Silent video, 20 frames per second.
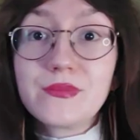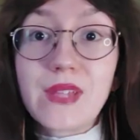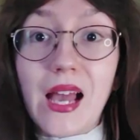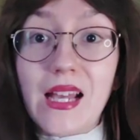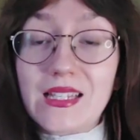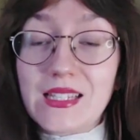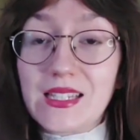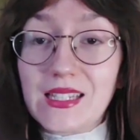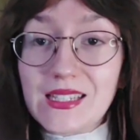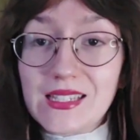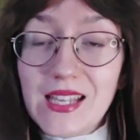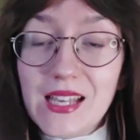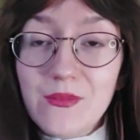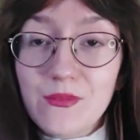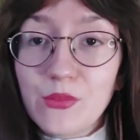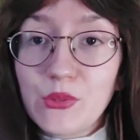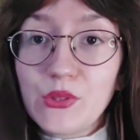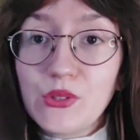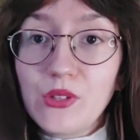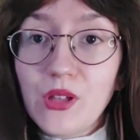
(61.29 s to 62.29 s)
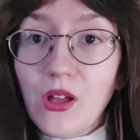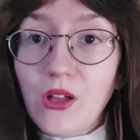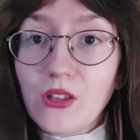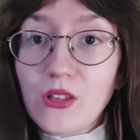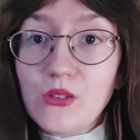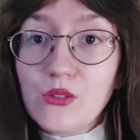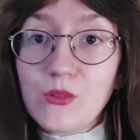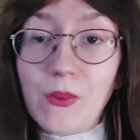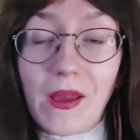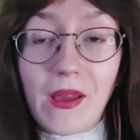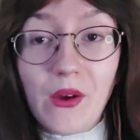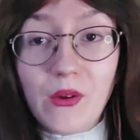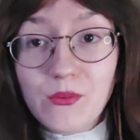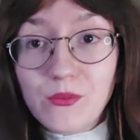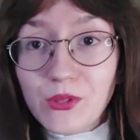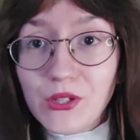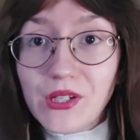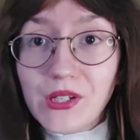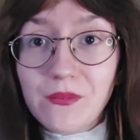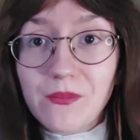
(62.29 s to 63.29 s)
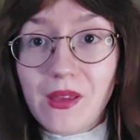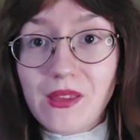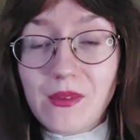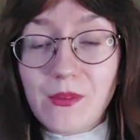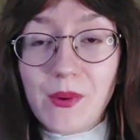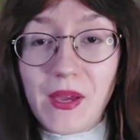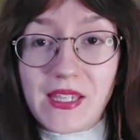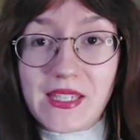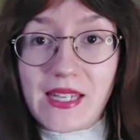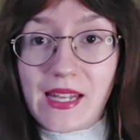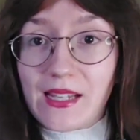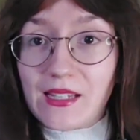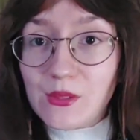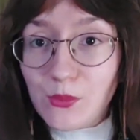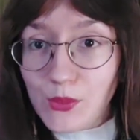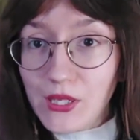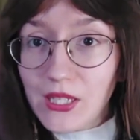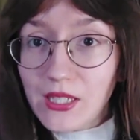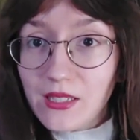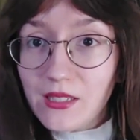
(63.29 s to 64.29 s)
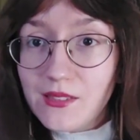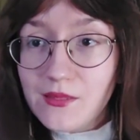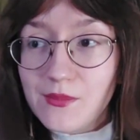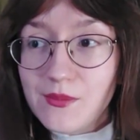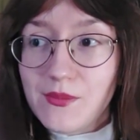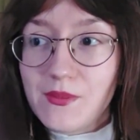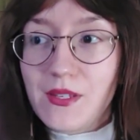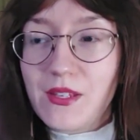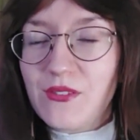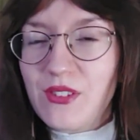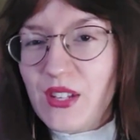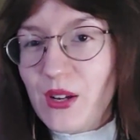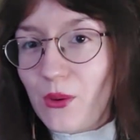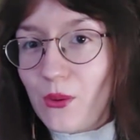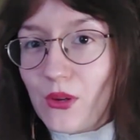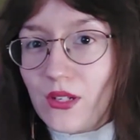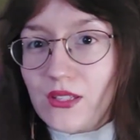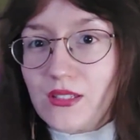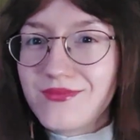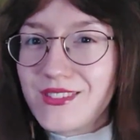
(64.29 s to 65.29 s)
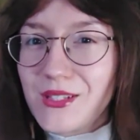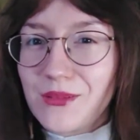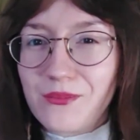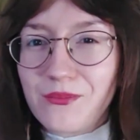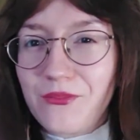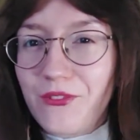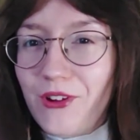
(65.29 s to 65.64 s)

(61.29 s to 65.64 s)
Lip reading: As an example, I'll use my own book, May the Best X Win. If you don't want some